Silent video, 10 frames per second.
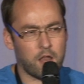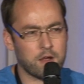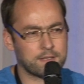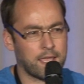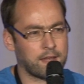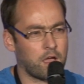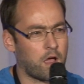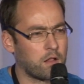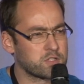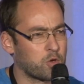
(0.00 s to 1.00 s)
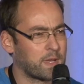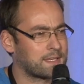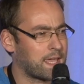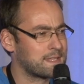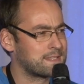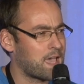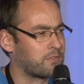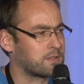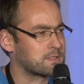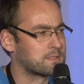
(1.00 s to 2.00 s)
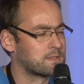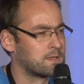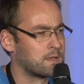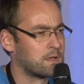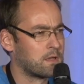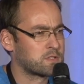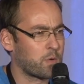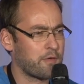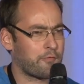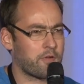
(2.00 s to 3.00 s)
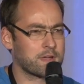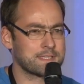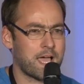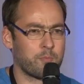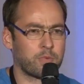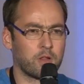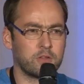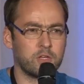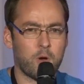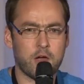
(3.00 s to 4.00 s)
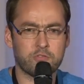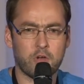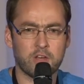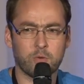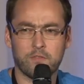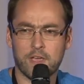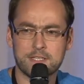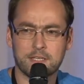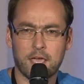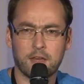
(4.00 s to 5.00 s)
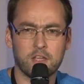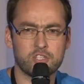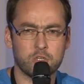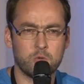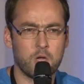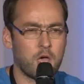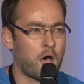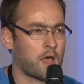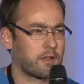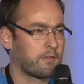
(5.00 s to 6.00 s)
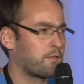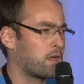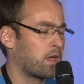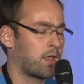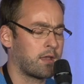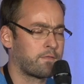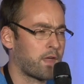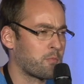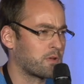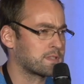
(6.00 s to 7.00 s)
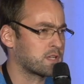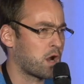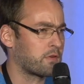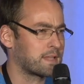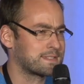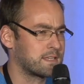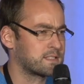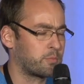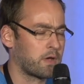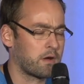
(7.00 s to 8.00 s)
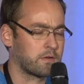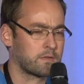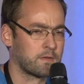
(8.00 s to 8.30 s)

log data also maintains the evidence. So, if, for example, you are trying to investigate an issue on a, an ephemeral server that's disappeared,